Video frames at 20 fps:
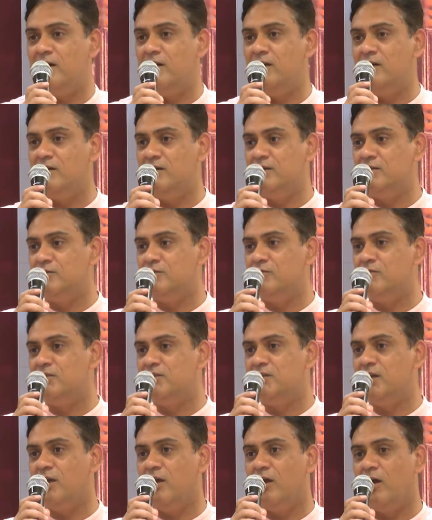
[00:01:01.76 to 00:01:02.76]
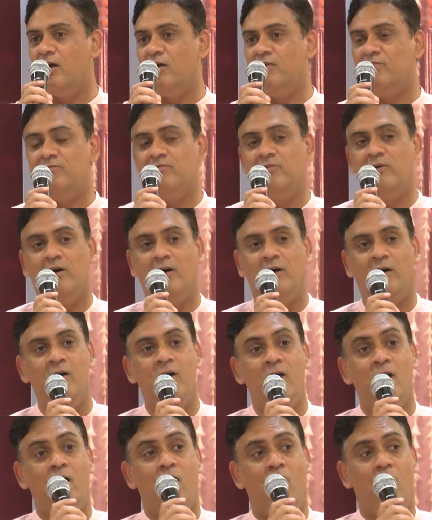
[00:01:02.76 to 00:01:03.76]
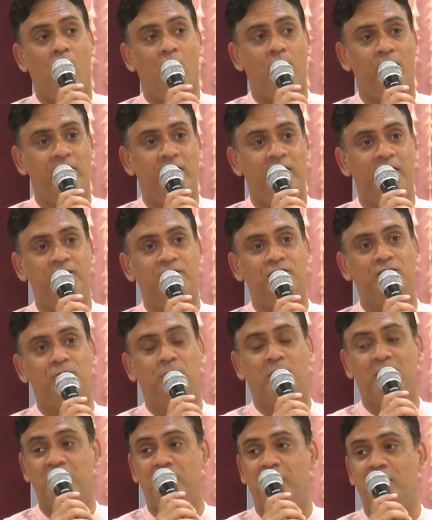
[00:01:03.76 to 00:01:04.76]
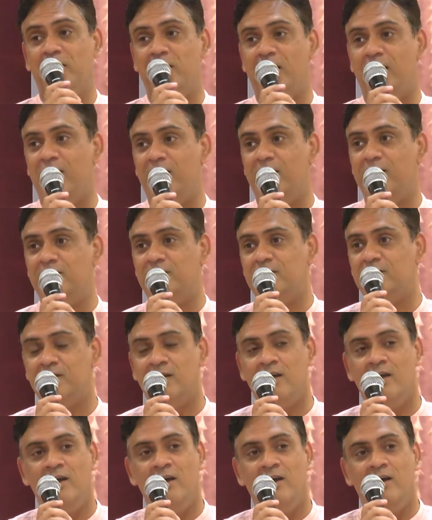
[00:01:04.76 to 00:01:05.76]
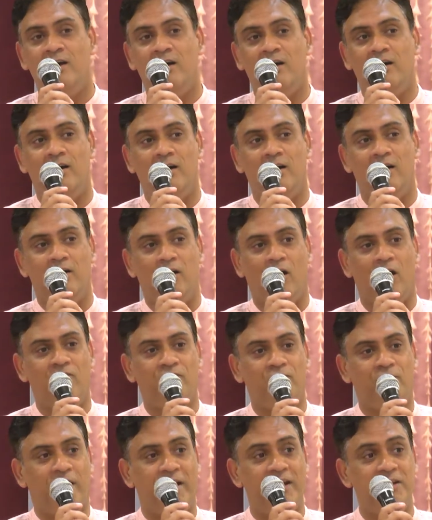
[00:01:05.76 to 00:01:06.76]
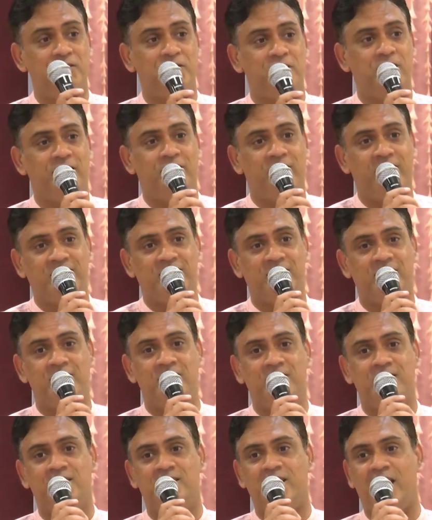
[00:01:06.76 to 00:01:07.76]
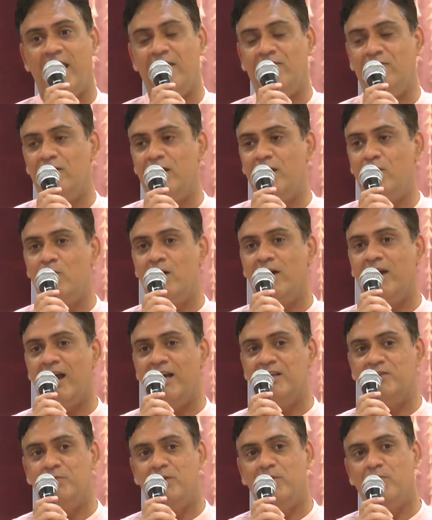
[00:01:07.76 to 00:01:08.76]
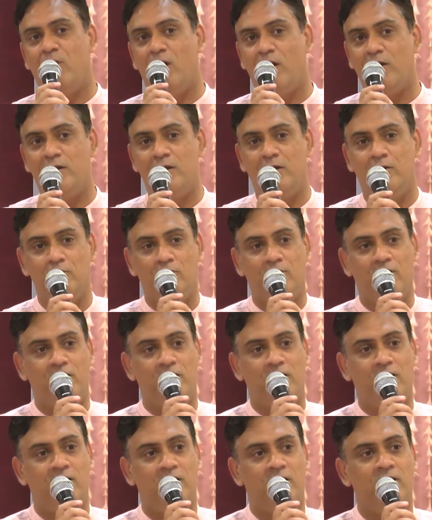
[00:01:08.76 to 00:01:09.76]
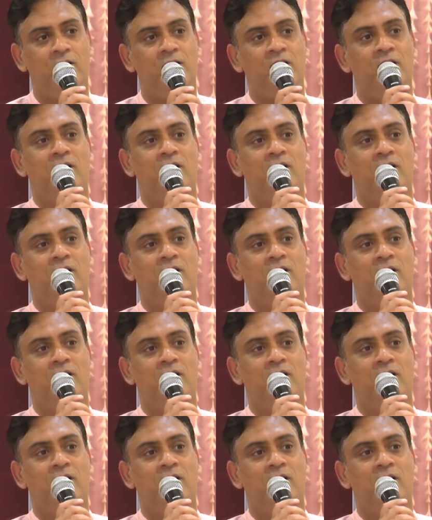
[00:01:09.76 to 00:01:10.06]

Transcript: colors, you'll see a lot of orange, magentas. A lot of traditional dresses, ethnic wear has been brought into the